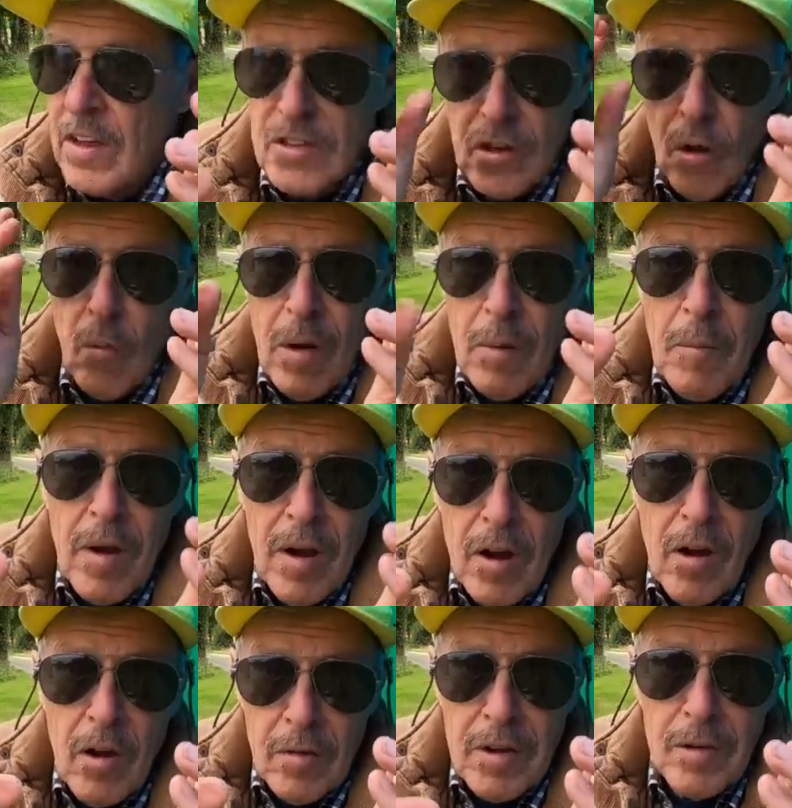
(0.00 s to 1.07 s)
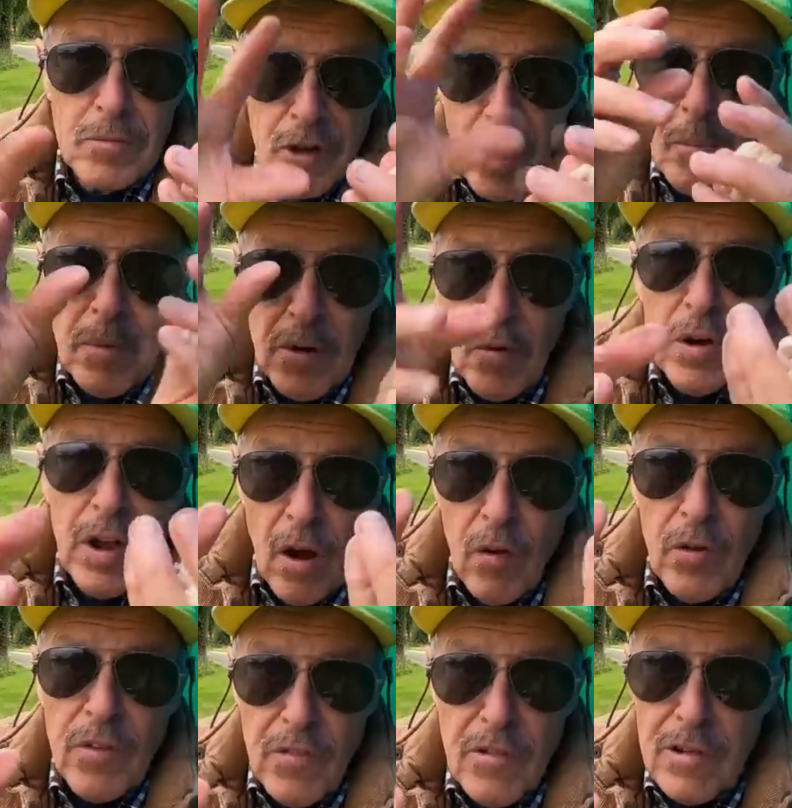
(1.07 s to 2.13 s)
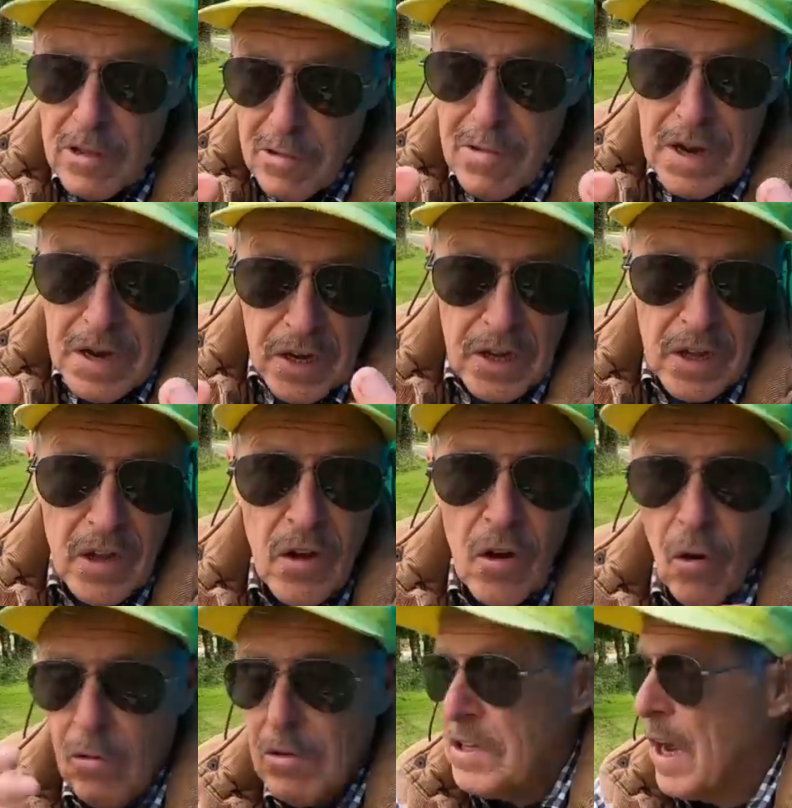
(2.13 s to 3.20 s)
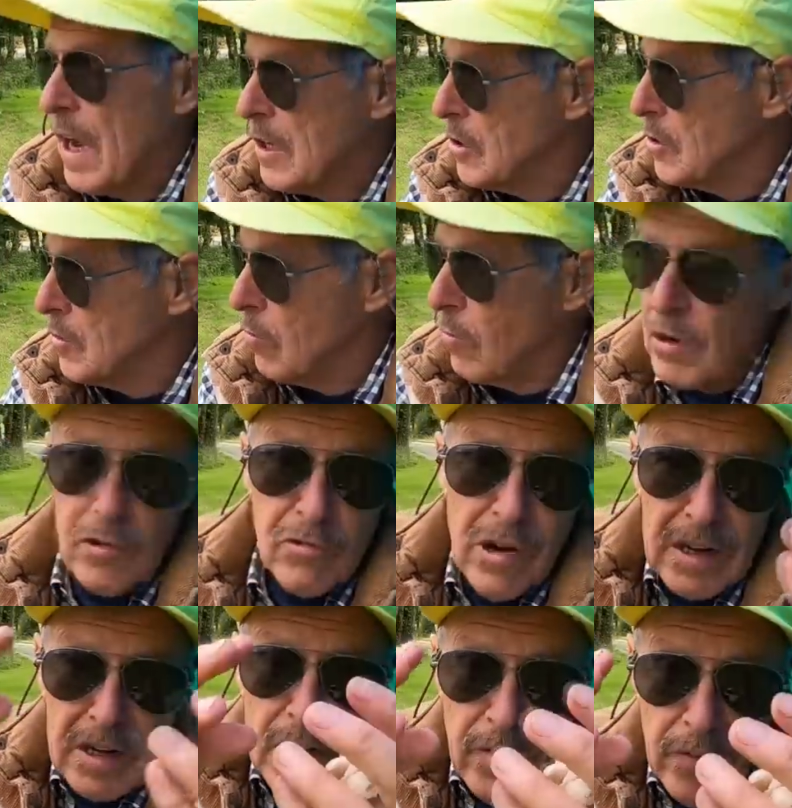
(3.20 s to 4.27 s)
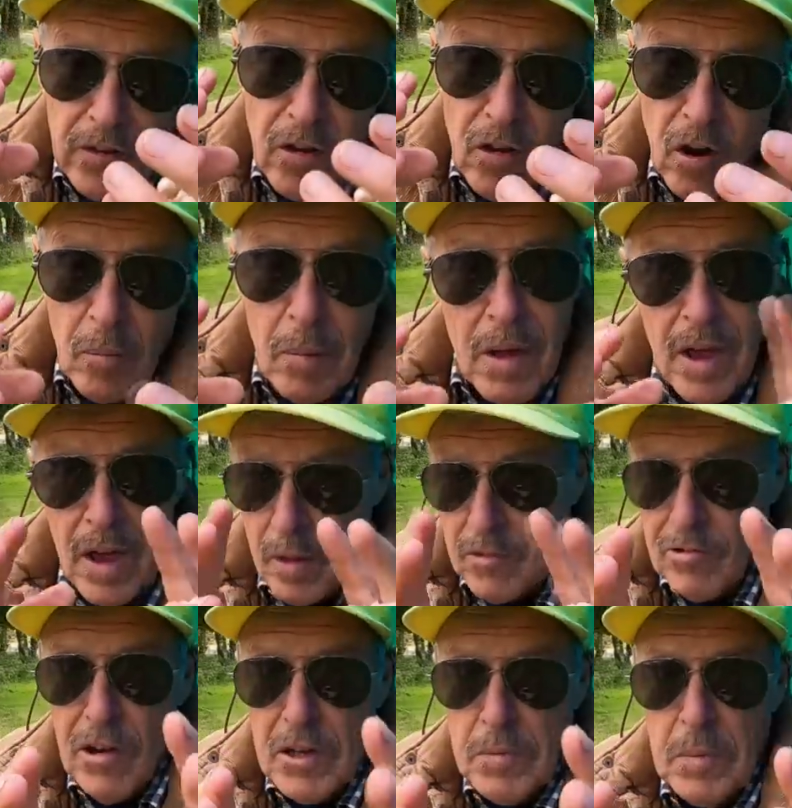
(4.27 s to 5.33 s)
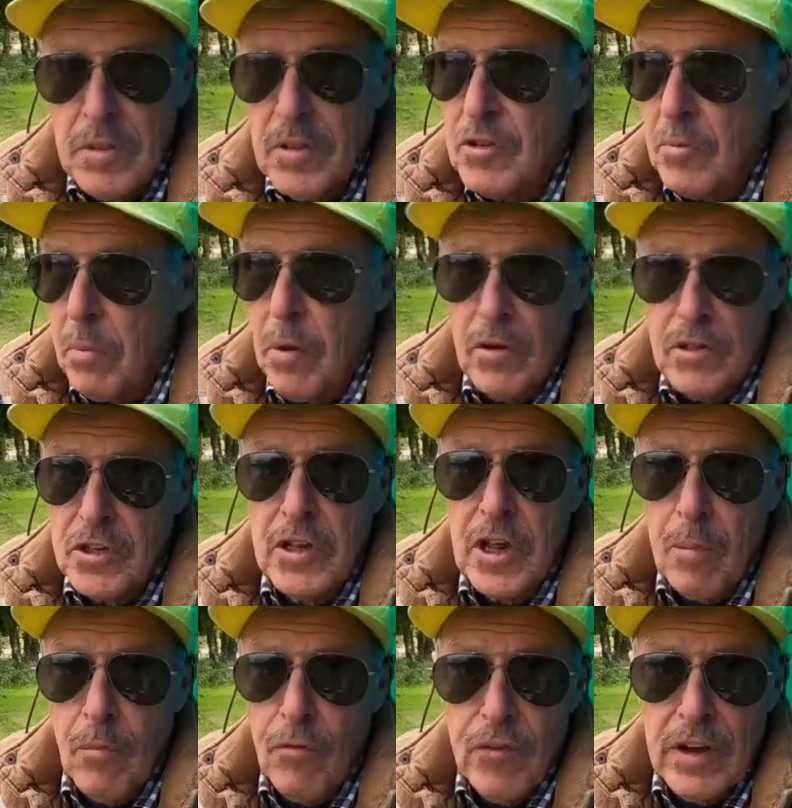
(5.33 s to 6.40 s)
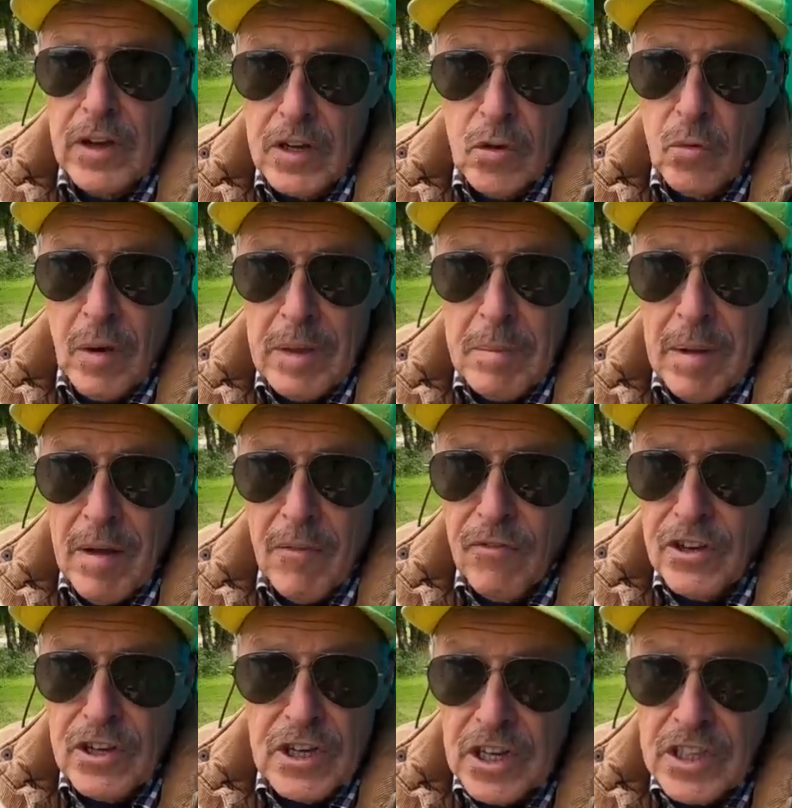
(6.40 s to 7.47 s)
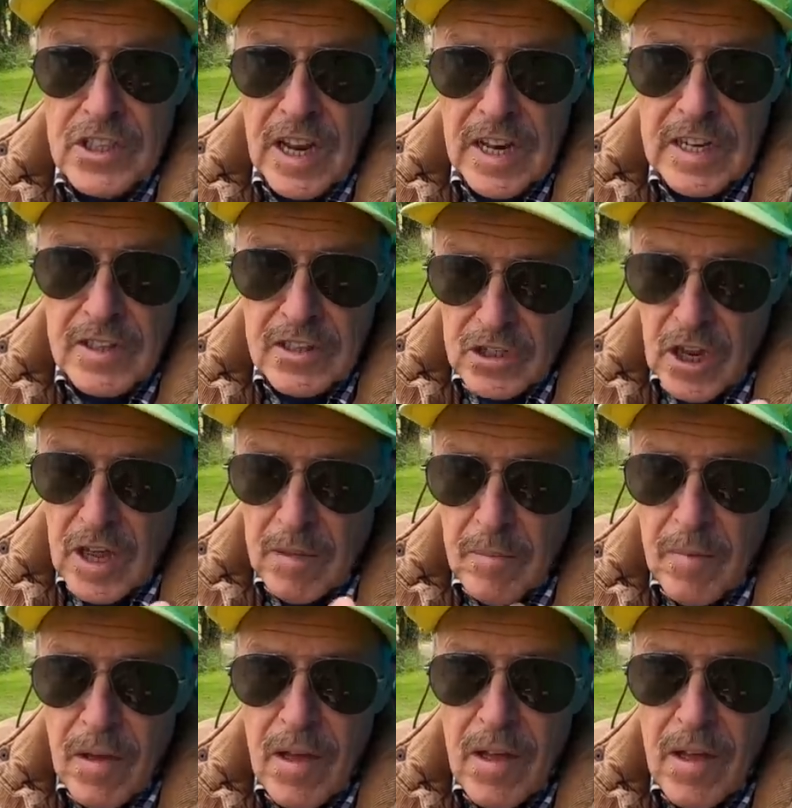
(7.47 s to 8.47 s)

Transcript: So when one carp comes up, he'll get either very greedy or his actions will attract another carp. And trust me, this applies to double figure to twenty pound fish exactly the same.